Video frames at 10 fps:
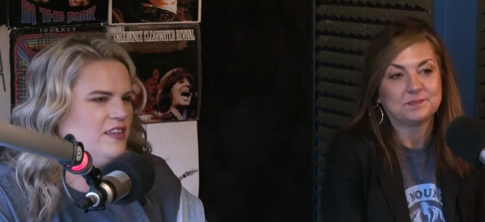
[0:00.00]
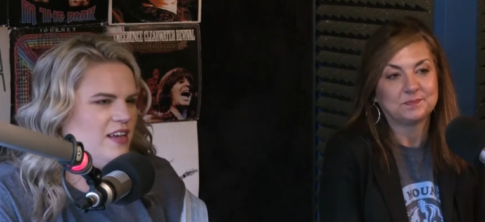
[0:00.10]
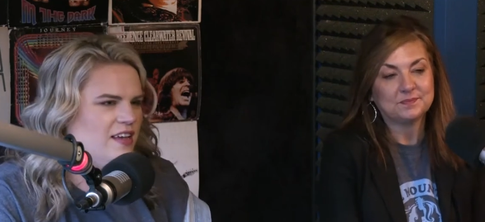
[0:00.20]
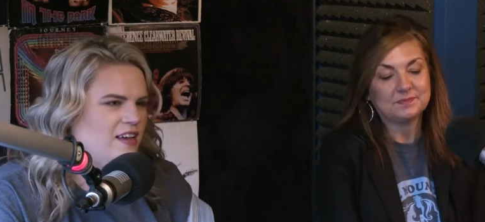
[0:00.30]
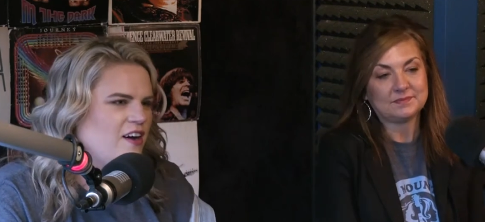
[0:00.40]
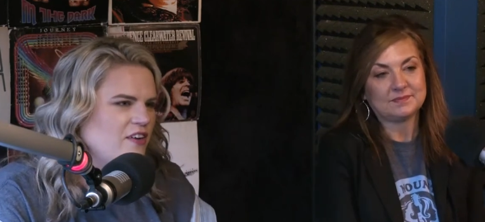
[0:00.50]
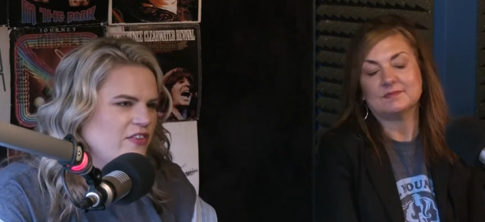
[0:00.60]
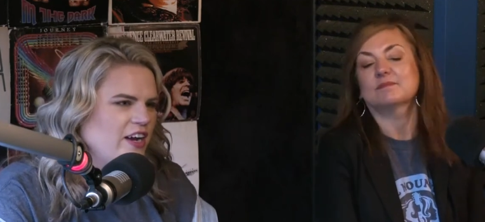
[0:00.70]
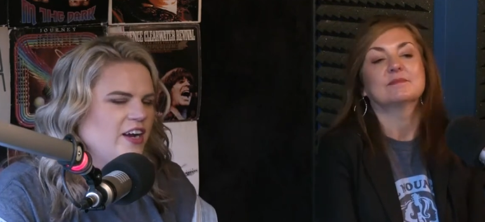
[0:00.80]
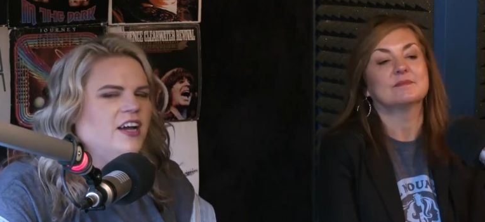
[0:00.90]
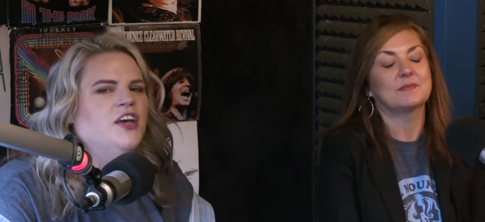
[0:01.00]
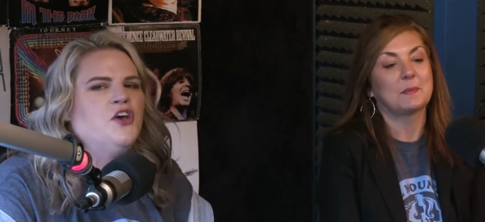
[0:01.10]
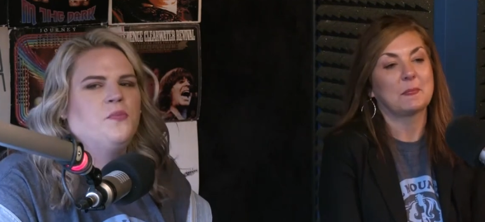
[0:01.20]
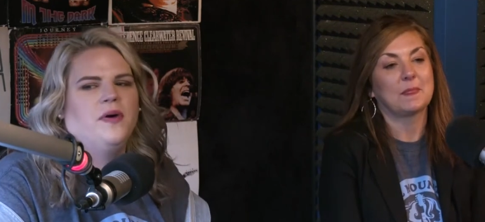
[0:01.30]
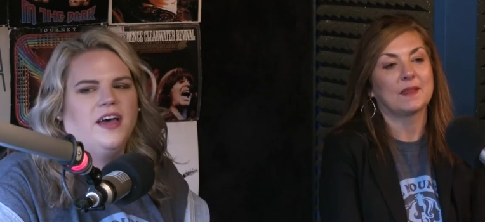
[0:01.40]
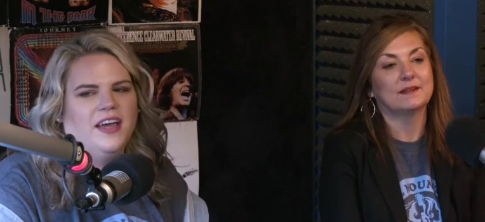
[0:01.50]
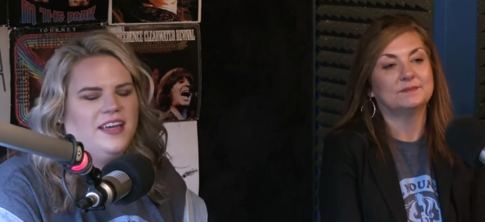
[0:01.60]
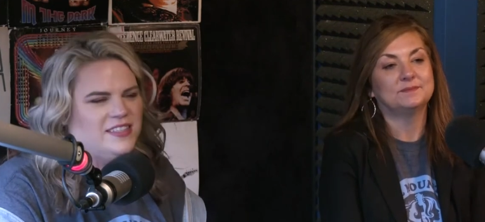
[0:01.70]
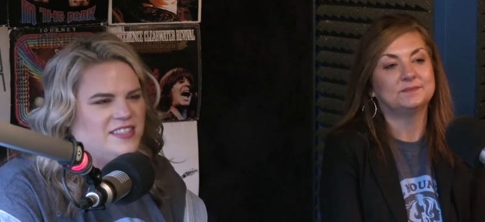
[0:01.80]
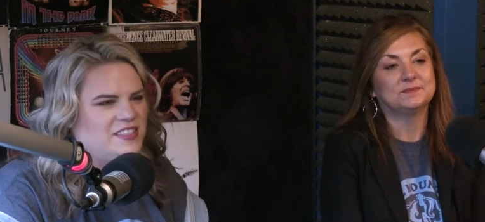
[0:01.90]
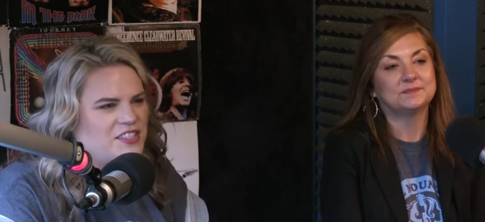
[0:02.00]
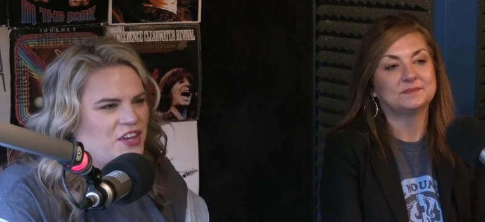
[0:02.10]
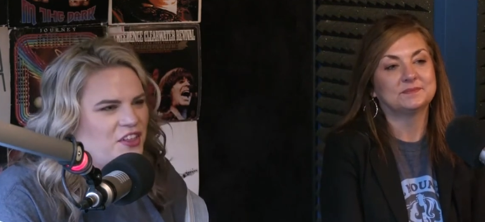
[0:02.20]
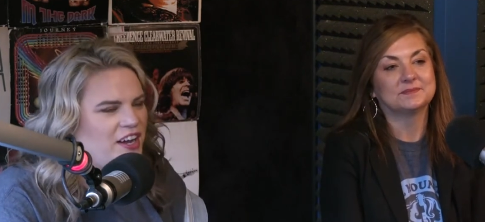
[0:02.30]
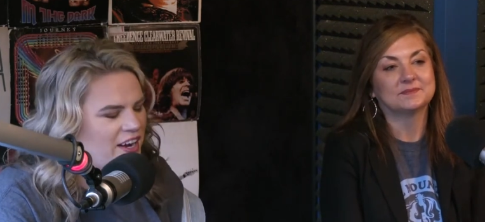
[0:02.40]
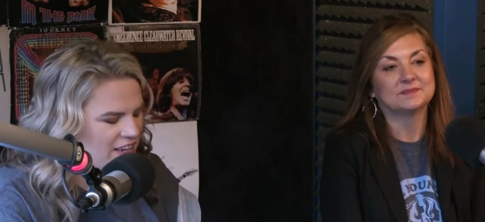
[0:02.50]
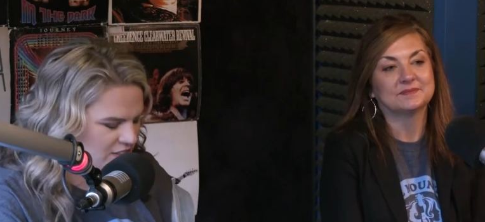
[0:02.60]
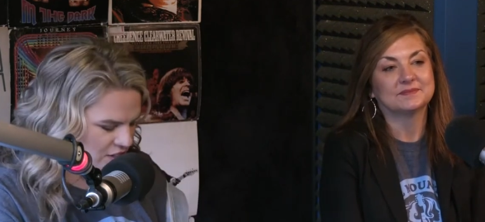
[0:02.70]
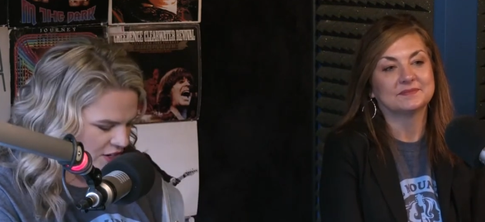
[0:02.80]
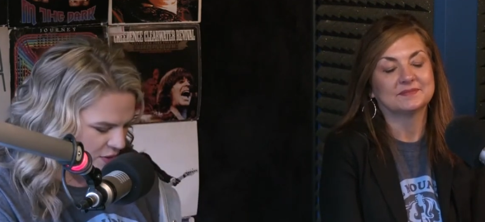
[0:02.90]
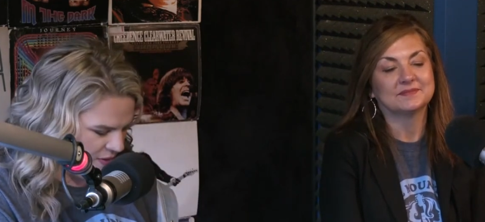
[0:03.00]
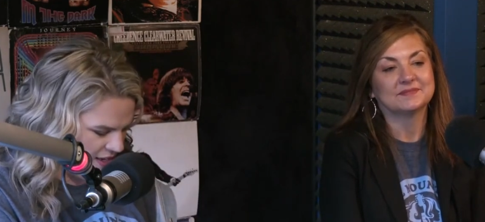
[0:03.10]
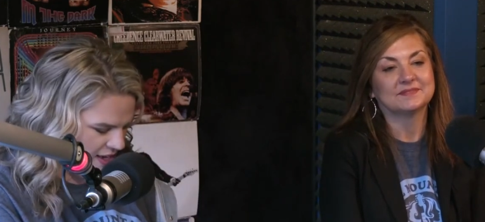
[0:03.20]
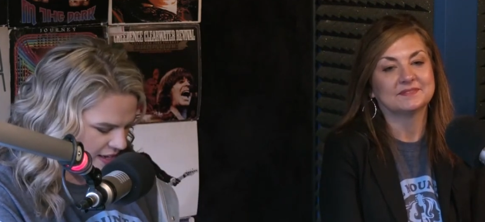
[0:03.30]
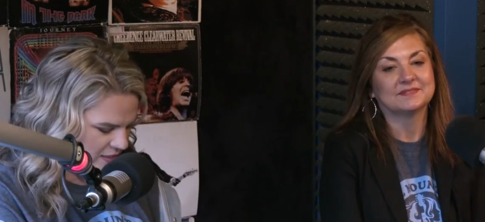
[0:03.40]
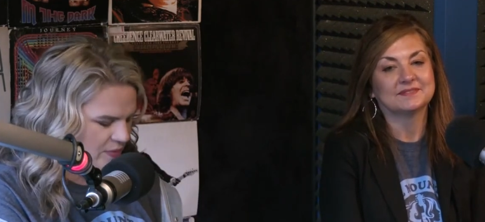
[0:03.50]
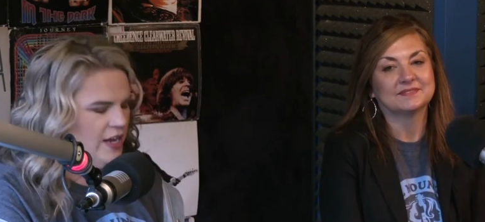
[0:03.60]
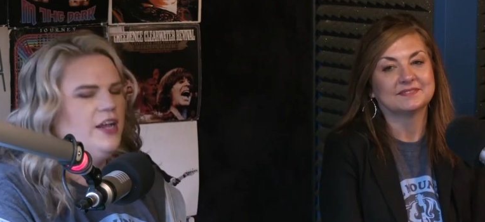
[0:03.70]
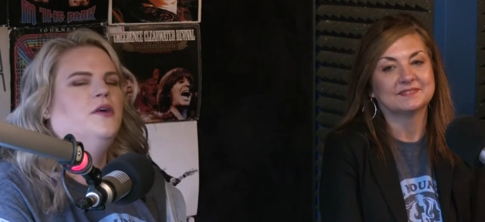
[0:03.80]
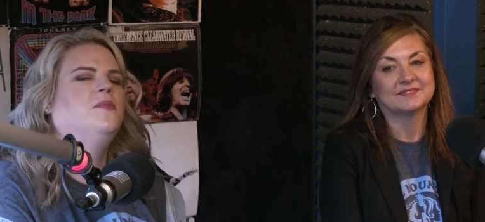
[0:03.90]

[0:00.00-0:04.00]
Speaker 1: uh, uh, off air, but it's it's a hilarious argument he has about it.